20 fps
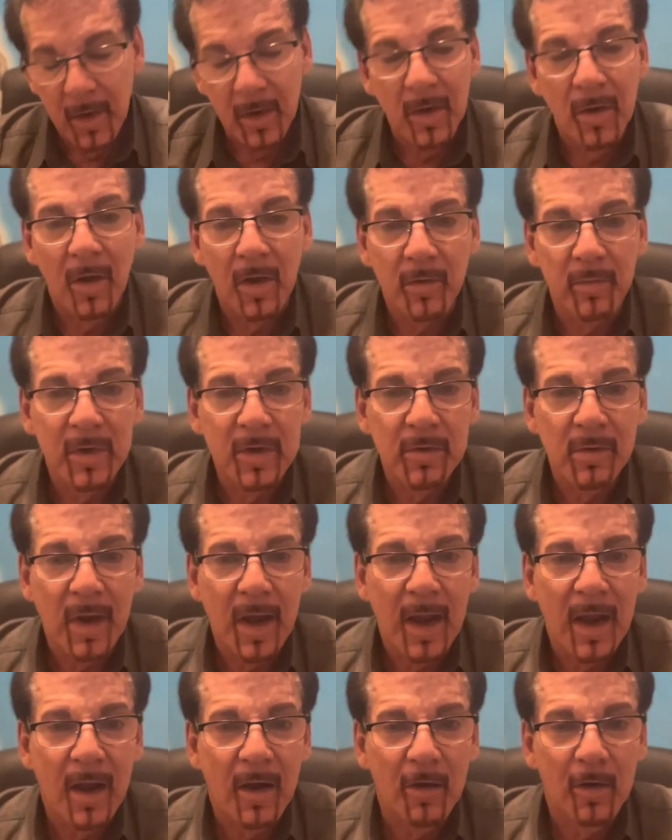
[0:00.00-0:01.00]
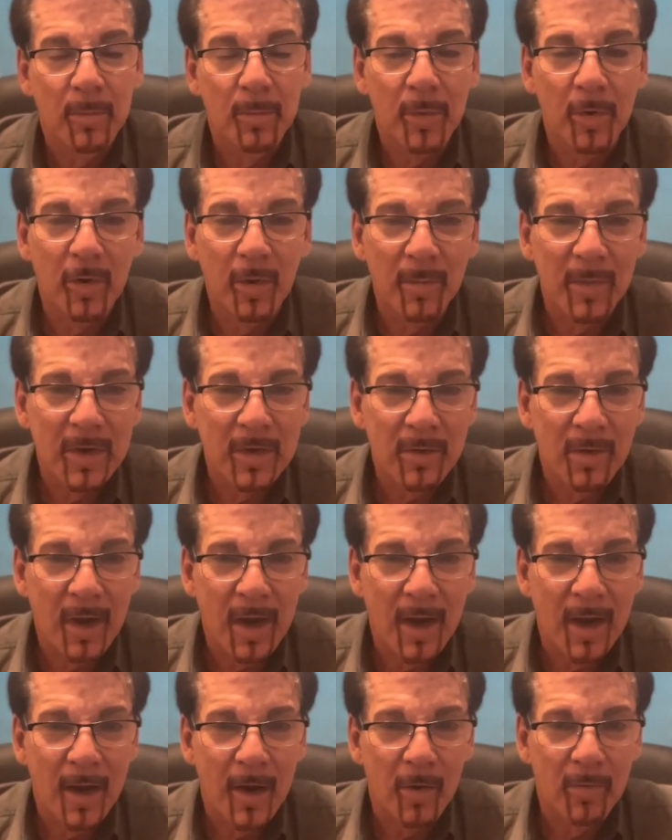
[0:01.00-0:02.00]
Coloring your hair, perming your
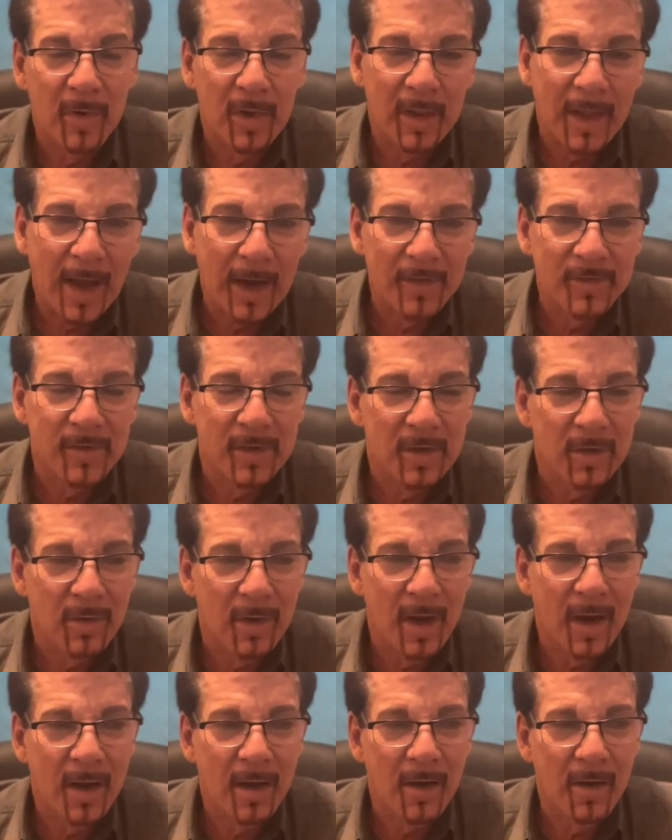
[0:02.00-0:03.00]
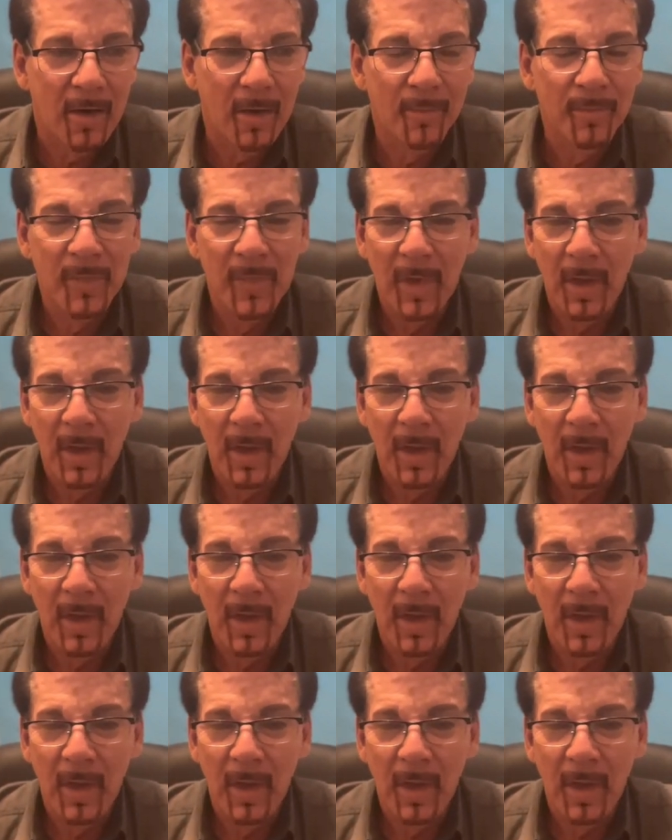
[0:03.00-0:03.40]
hair, relaxing your hair.